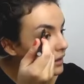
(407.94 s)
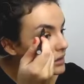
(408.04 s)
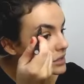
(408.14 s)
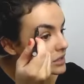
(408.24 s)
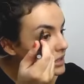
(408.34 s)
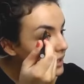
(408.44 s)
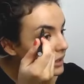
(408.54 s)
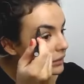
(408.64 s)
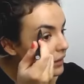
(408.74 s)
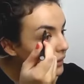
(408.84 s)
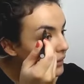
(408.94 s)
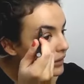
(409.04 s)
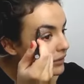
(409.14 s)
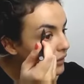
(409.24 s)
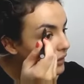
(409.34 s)
And just anywhere
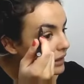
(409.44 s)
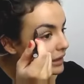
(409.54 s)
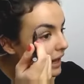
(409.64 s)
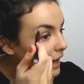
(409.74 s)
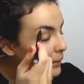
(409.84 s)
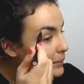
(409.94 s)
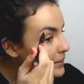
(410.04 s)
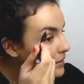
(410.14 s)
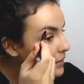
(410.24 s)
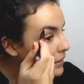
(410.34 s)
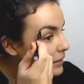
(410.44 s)
where I've got any gaps,